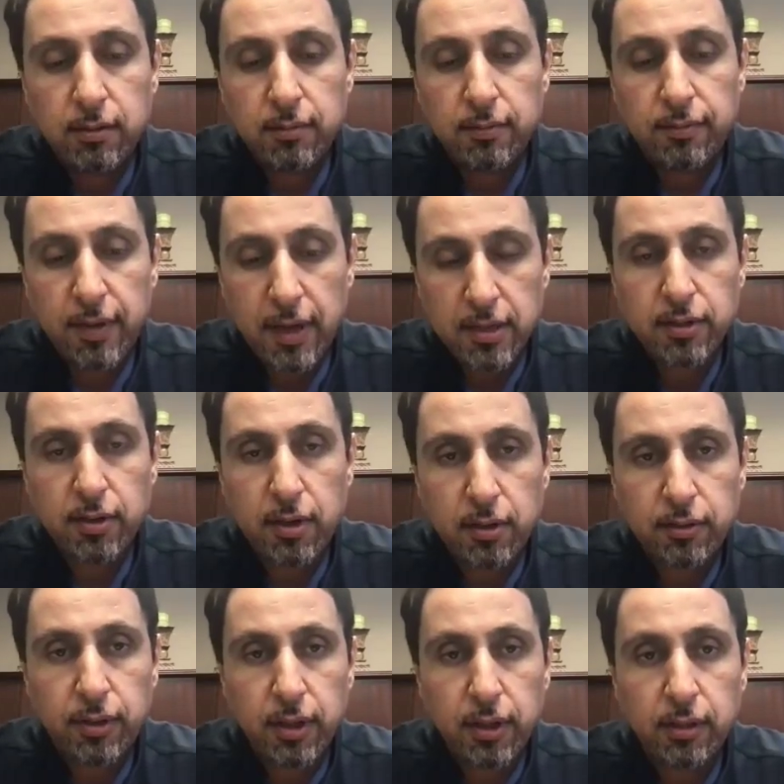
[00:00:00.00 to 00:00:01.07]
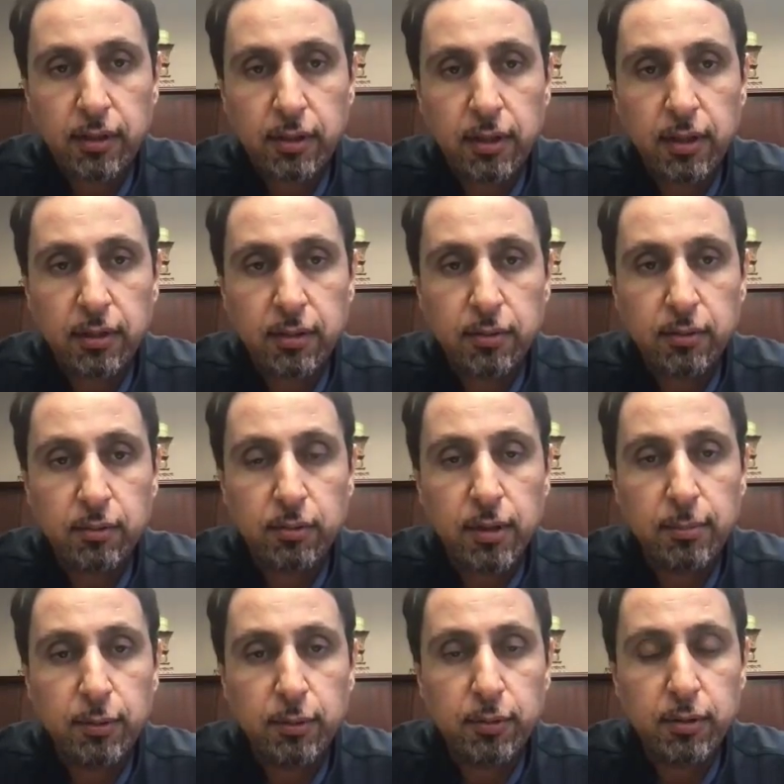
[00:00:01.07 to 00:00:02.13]
fast heart rate related to
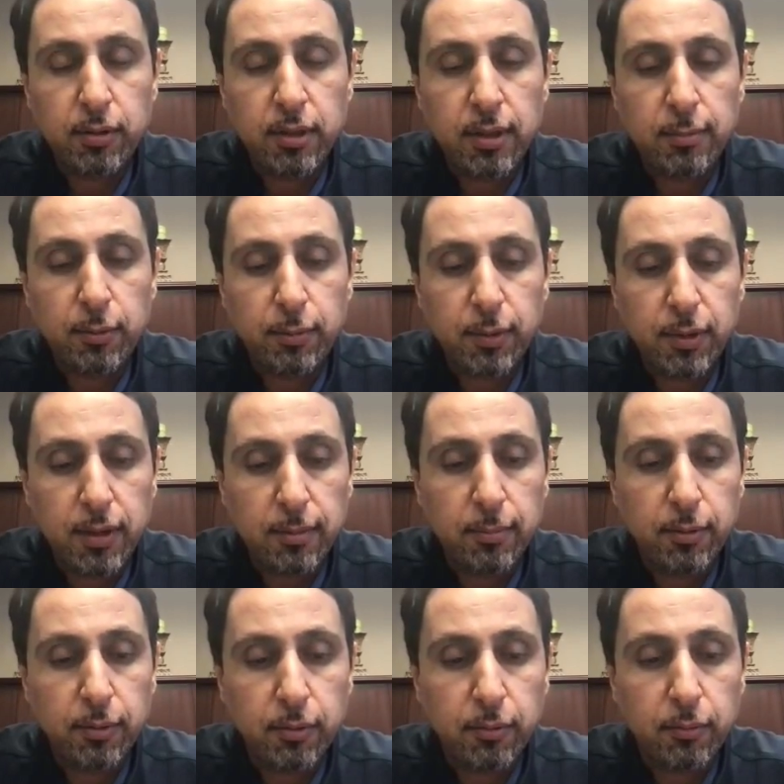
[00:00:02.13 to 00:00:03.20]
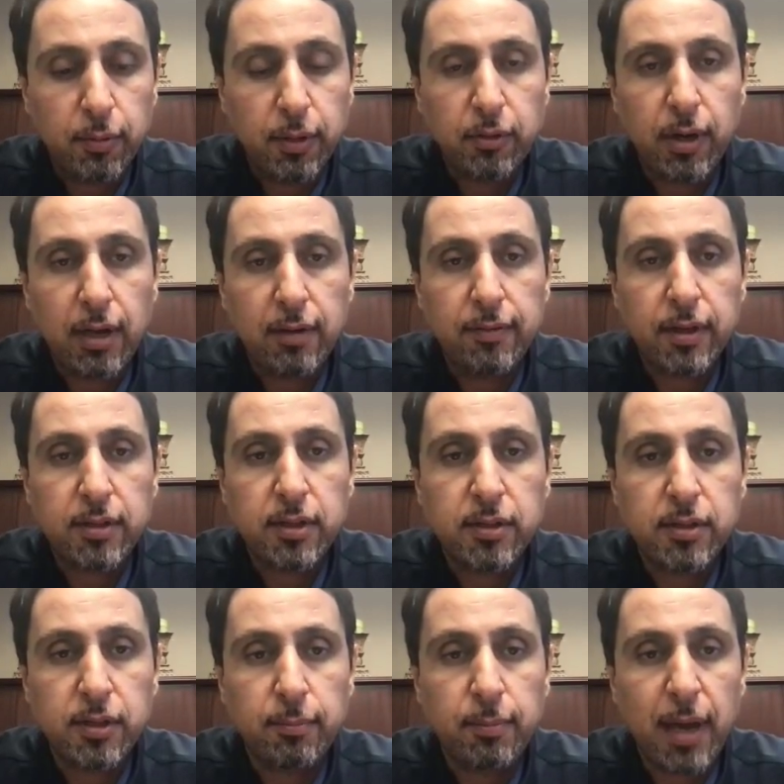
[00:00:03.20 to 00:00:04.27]
WPW. When you have
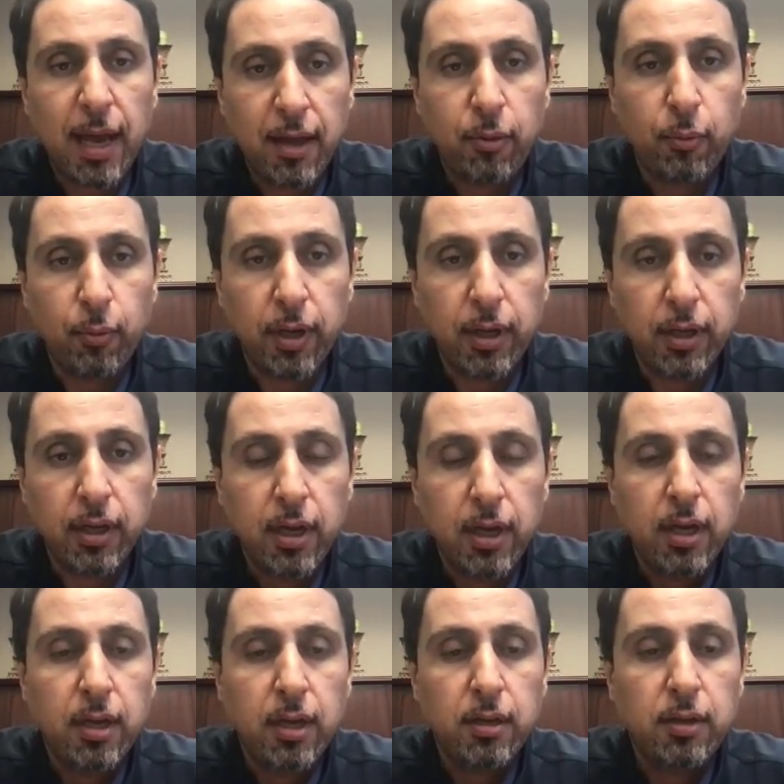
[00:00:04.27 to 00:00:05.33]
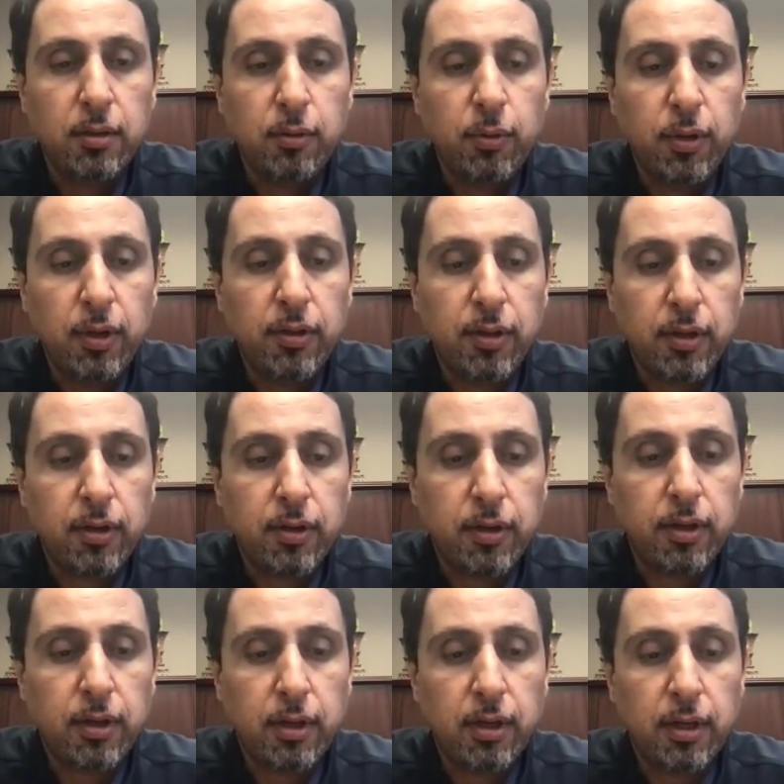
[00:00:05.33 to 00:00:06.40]
accessory pathway, you either
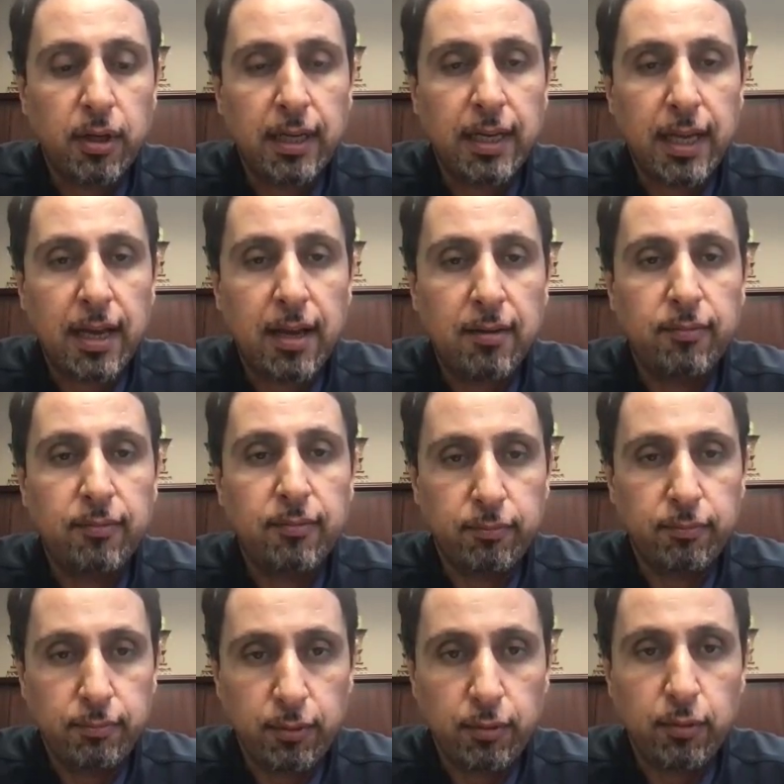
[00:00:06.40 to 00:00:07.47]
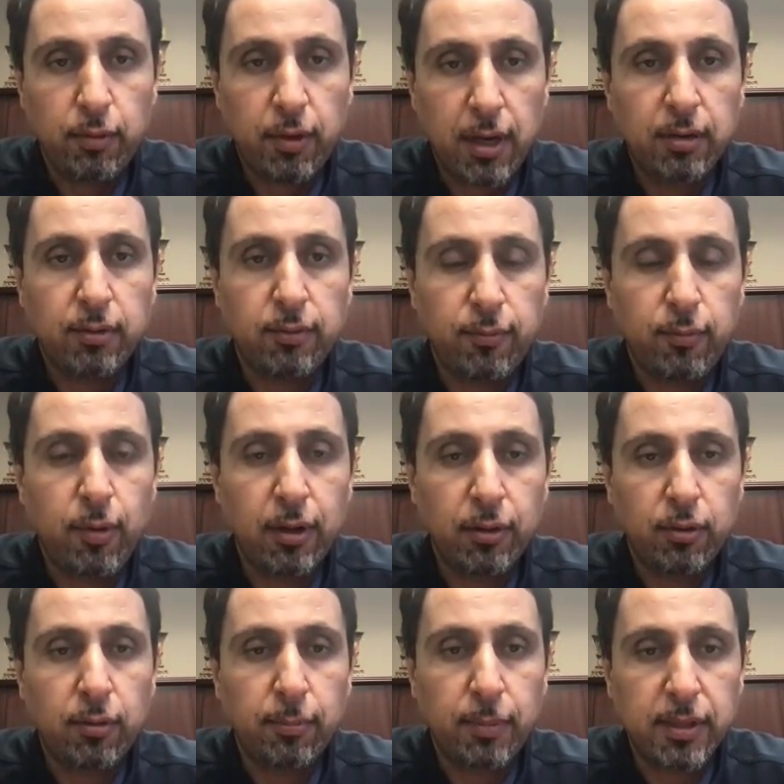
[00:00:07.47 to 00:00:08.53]
going to have, kind of wide
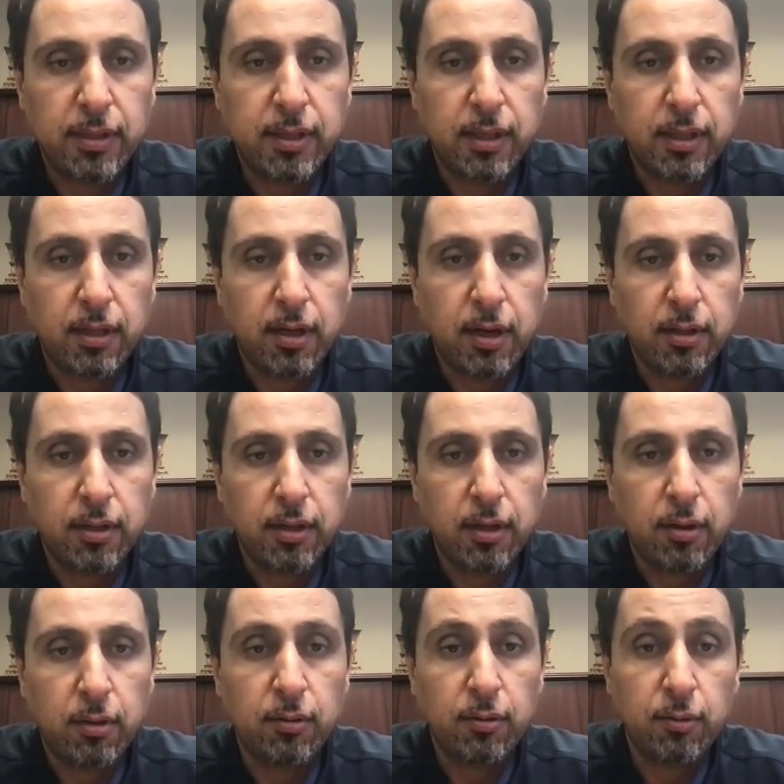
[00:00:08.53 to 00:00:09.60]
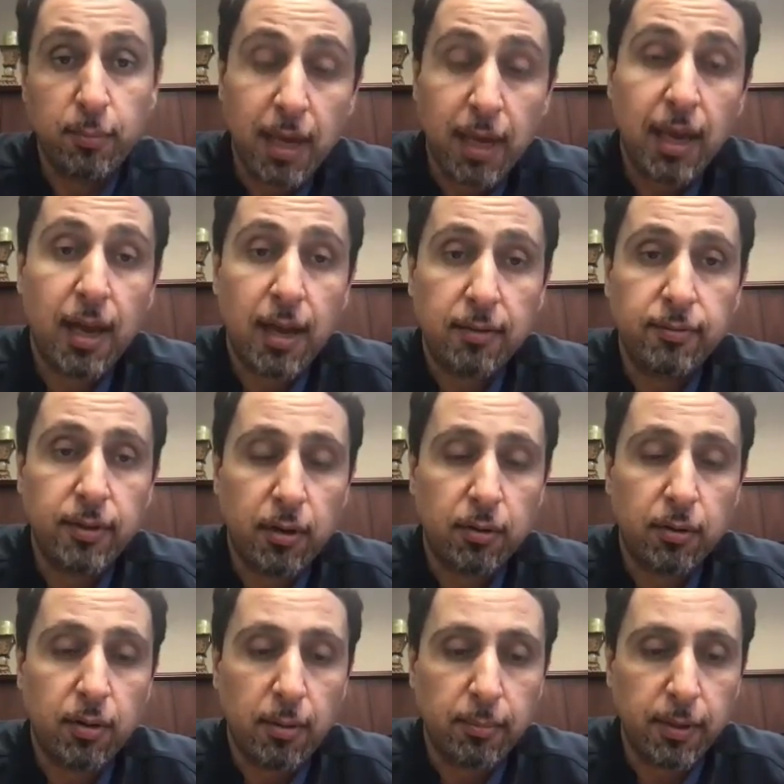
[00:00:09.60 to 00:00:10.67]
complex tachycardia, or you may have narrow
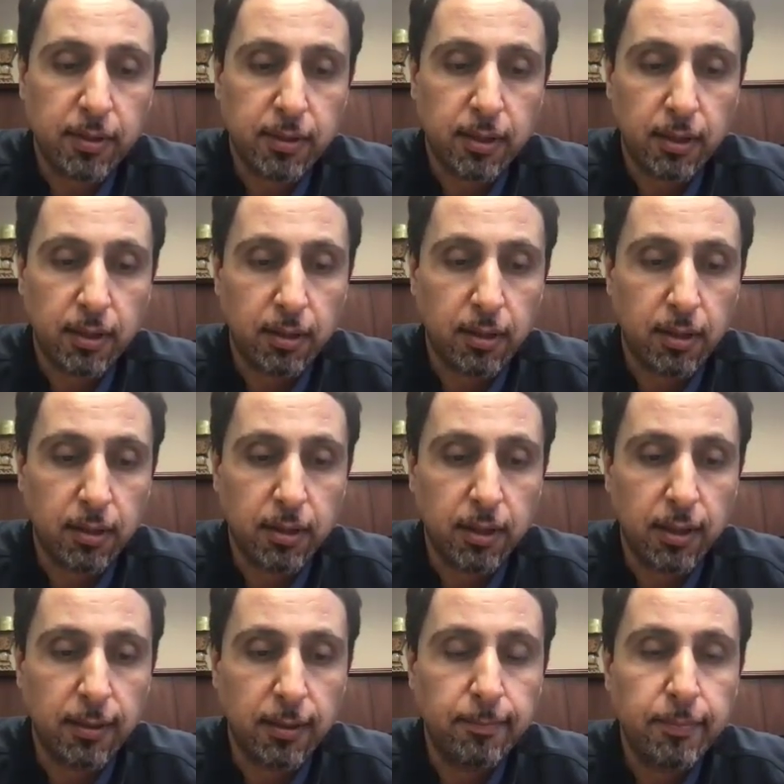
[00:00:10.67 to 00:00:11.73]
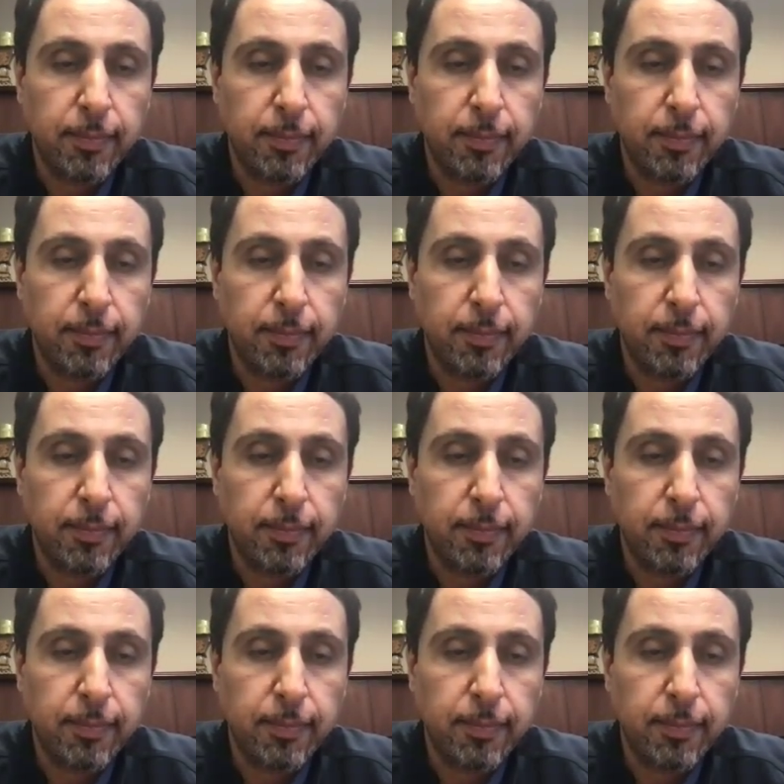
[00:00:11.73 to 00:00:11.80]
complex tachycardia.